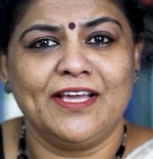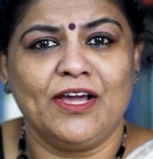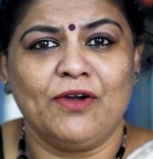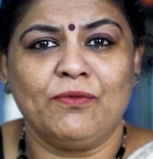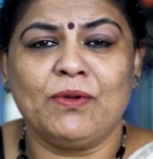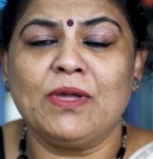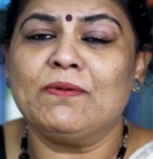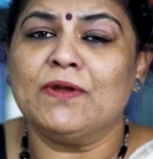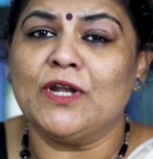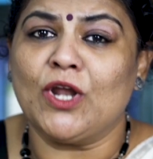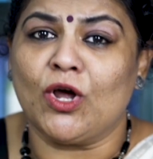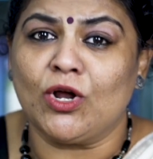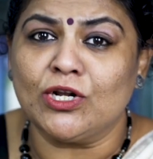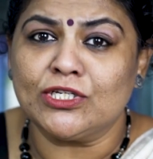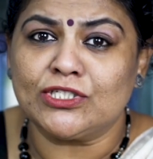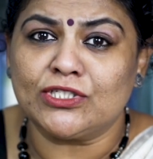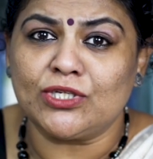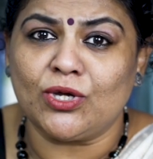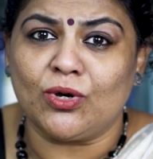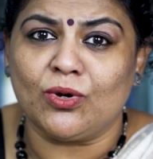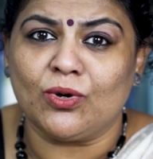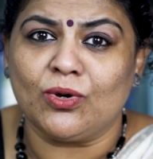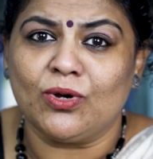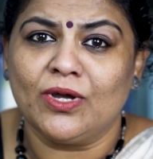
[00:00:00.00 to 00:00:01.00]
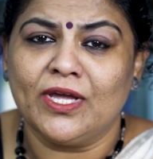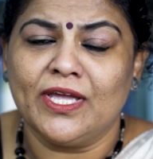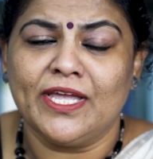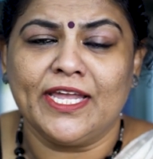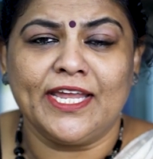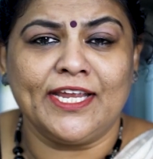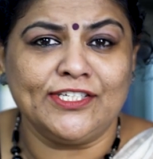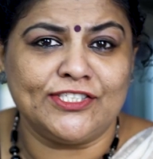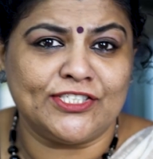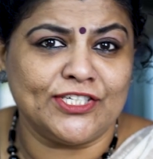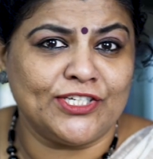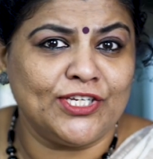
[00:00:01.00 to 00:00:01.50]
we will also
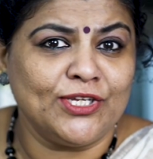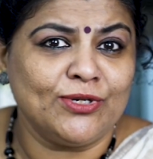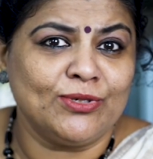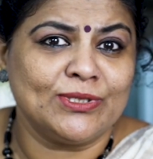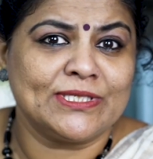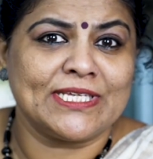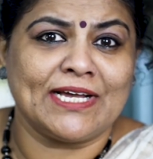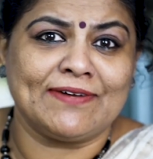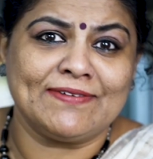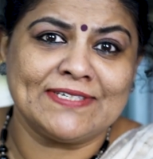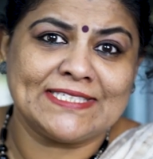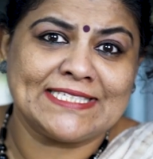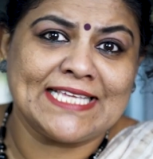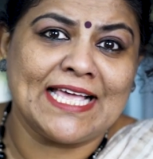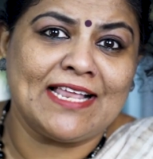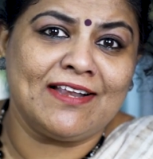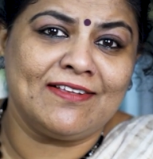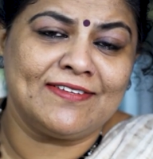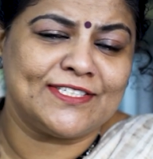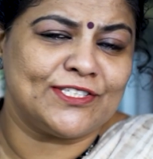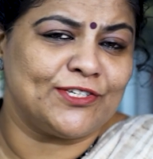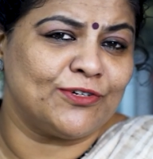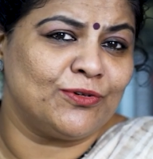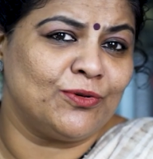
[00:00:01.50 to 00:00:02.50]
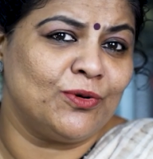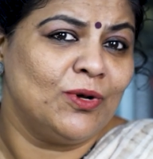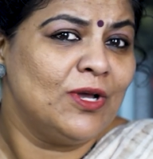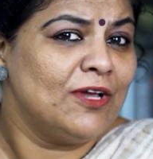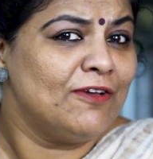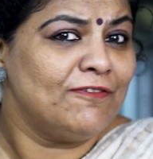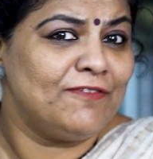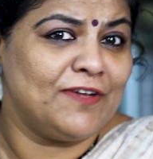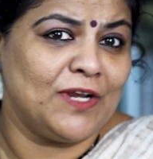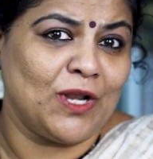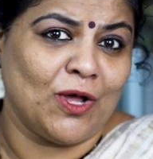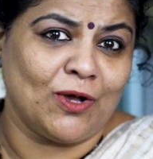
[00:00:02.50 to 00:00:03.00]
introduce ourselves to
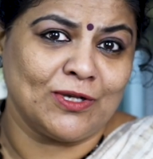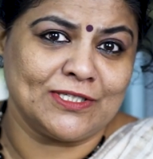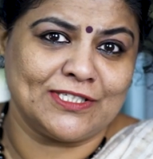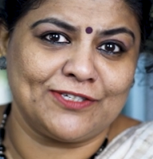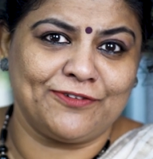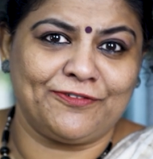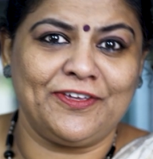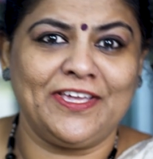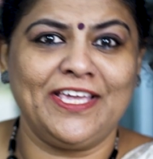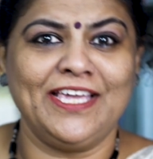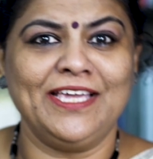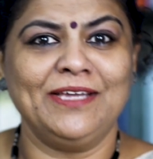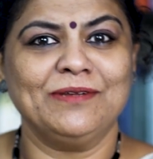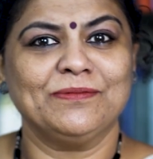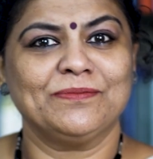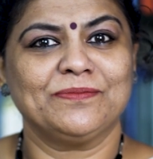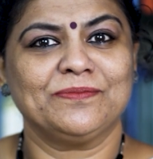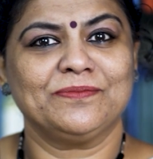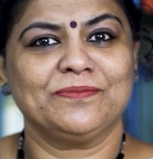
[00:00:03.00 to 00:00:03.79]
philosophy,